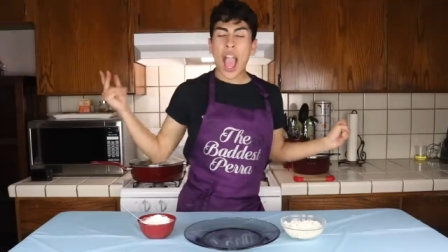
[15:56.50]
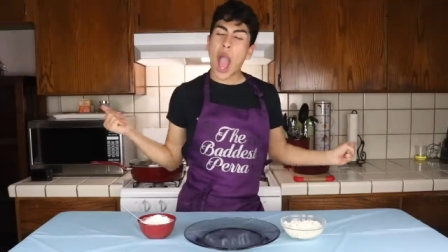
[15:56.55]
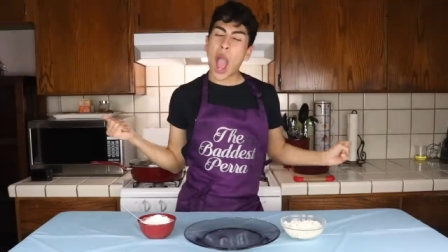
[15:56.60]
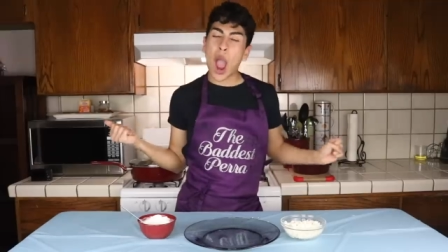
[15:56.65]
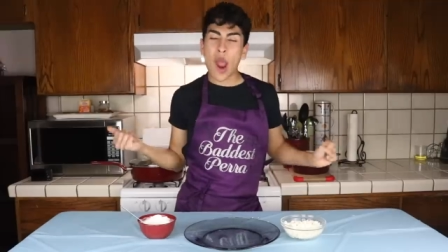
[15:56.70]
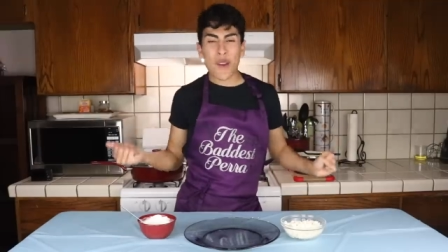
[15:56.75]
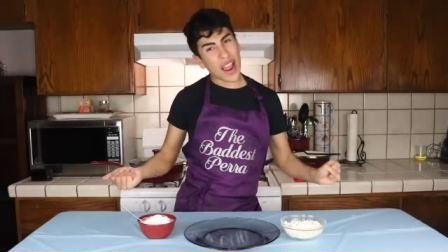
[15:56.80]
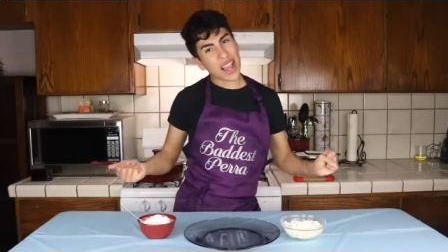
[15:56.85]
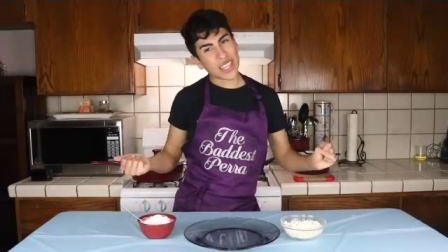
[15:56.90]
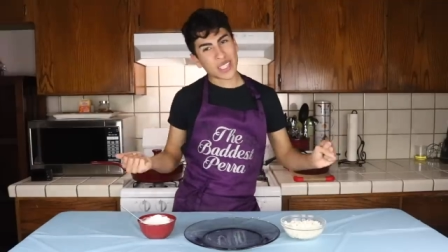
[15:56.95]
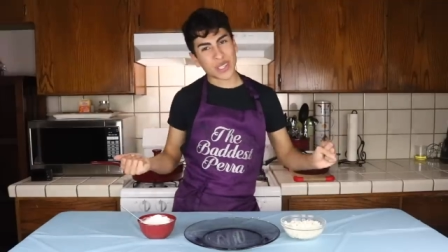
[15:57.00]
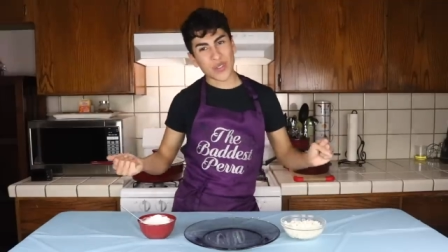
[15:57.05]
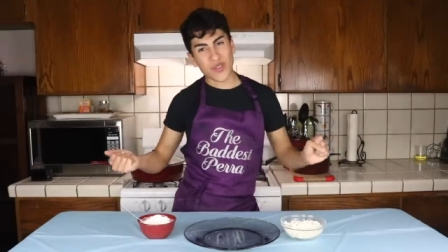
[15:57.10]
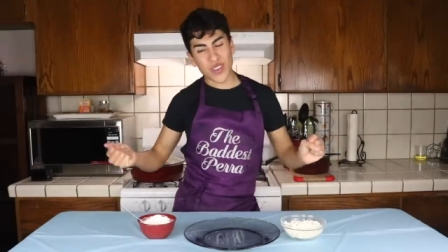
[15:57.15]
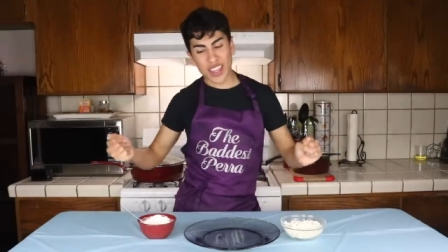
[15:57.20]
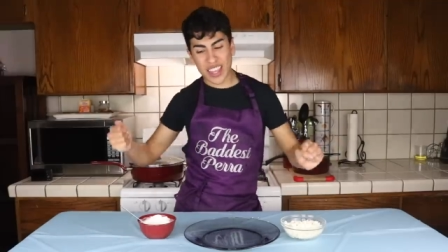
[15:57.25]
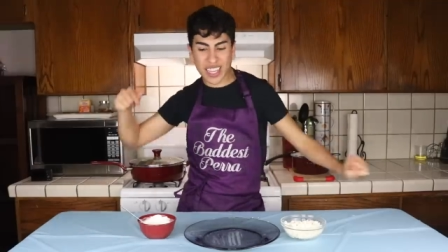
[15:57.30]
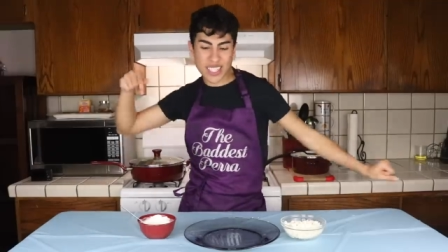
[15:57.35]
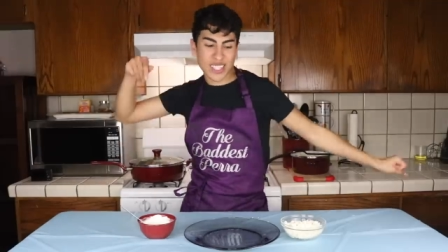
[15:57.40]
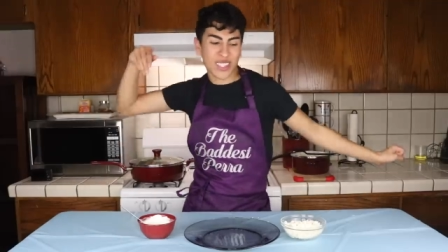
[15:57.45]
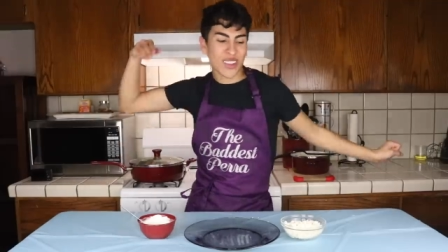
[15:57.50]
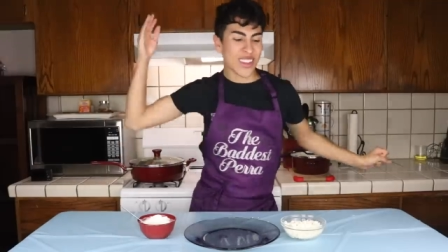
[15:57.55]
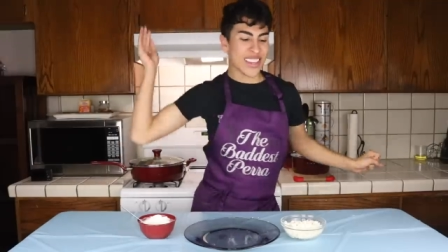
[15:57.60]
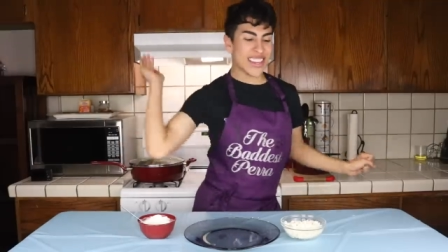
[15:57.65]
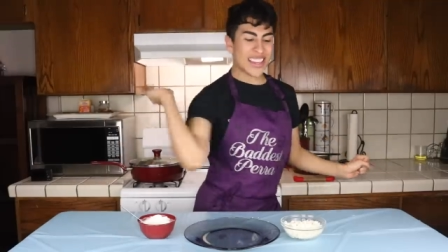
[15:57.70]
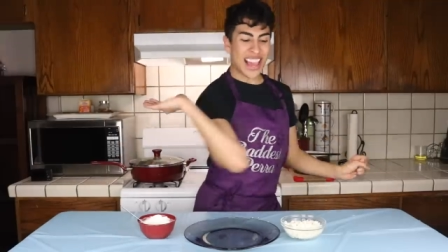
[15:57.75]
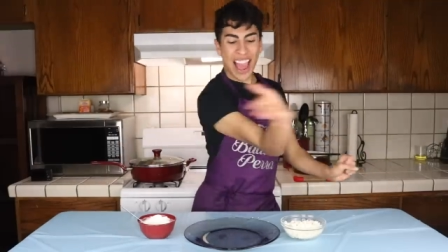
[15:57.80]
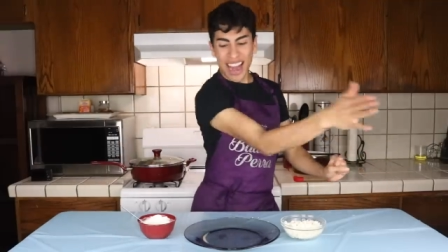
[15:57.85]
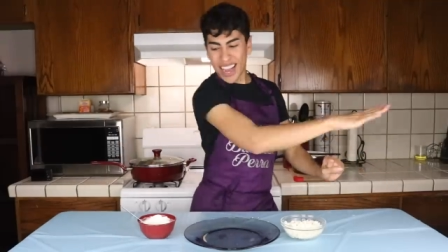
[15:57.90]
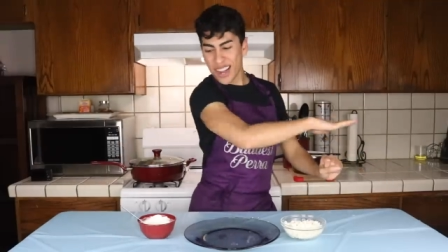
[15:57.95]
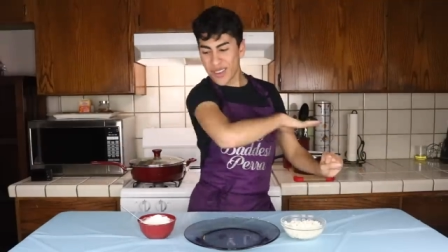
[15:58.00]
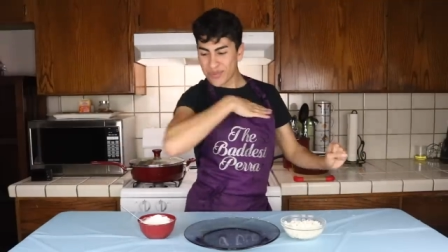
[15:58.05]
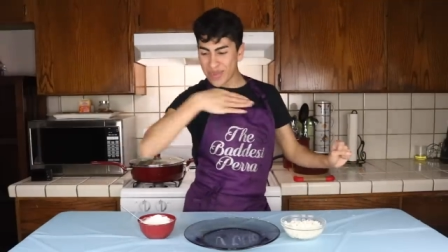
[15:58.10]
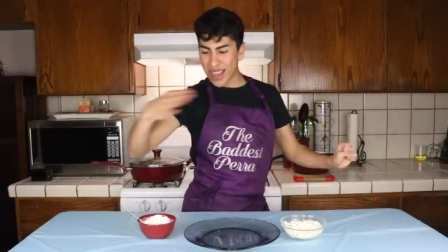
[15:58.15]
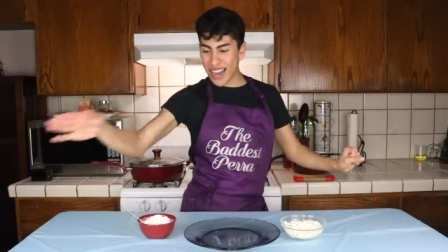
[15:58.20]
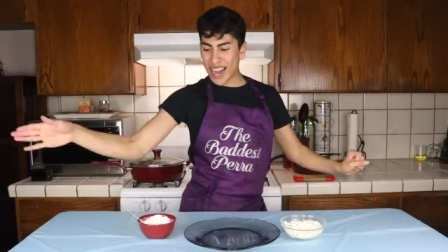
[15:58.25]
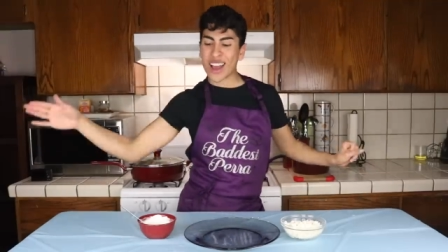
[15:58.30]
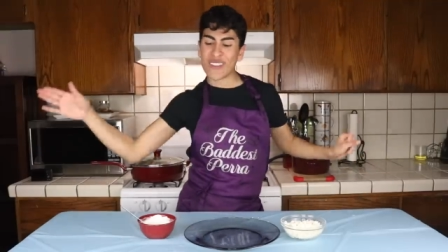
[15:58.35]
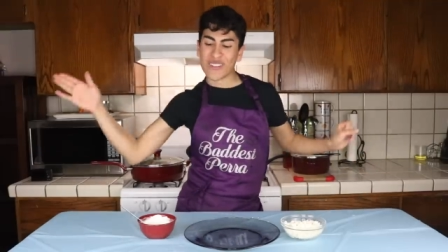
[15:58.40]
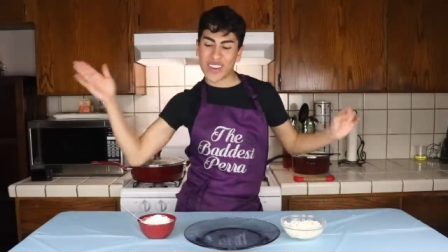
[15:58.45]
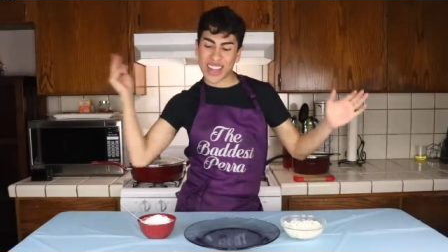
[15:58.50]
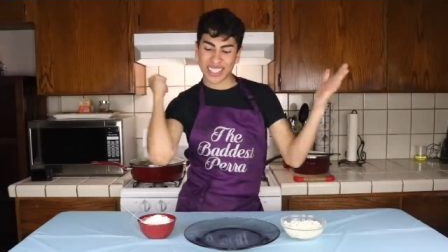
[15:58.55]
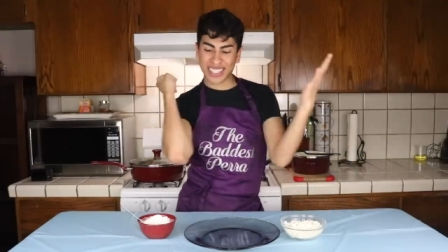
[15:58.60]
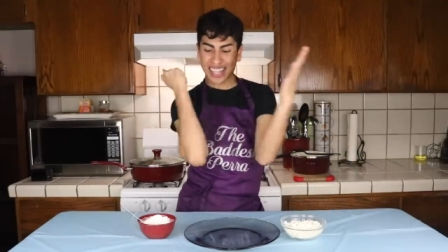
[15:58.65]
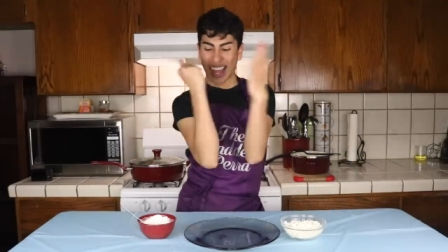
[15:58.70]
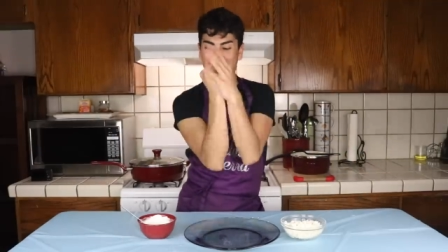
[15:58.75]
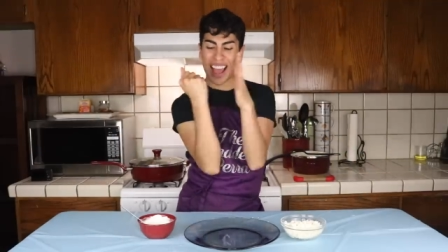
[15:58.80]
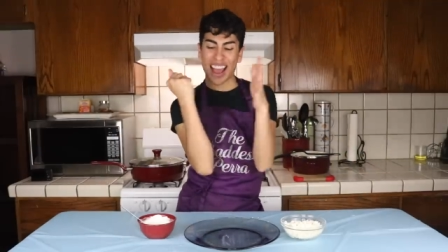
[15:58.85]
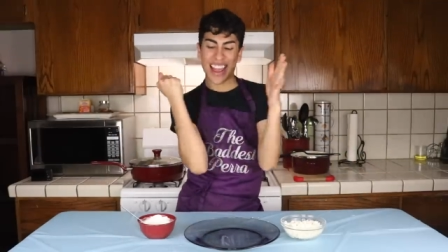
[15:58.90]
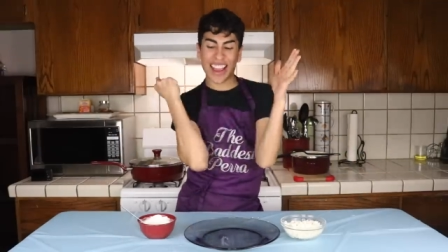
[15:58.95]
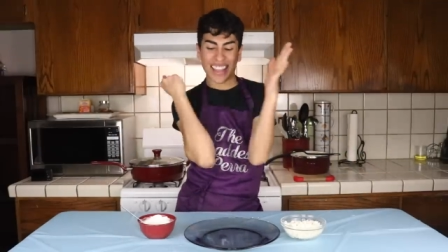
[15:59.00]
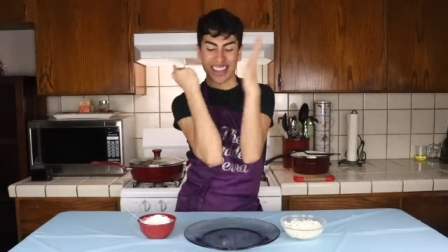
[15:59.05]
Alright stupidas, so ya limpié la mesa